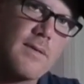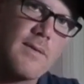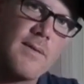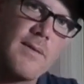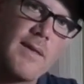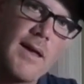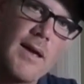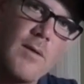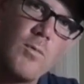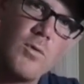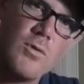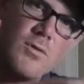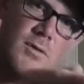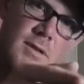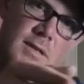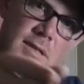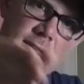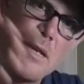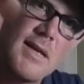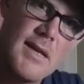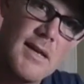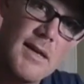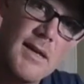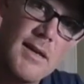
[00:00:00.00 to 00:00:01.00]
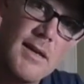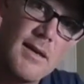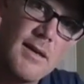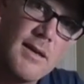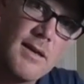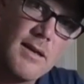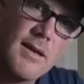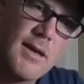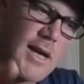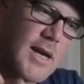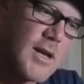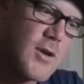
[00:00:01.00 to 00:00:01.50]
they will sync
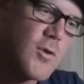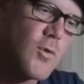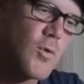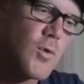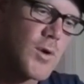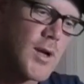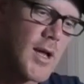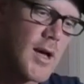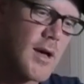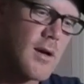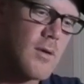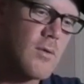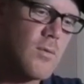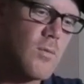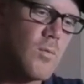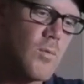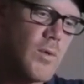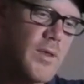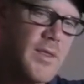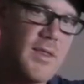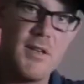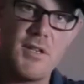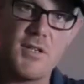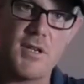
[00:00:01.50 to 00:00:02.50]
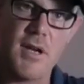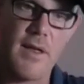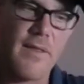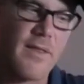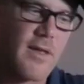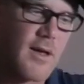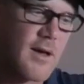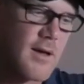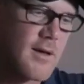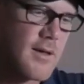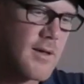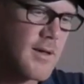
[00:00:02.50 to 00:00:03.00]
in order with each
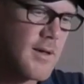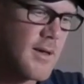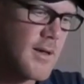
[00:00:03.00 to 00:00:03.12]
other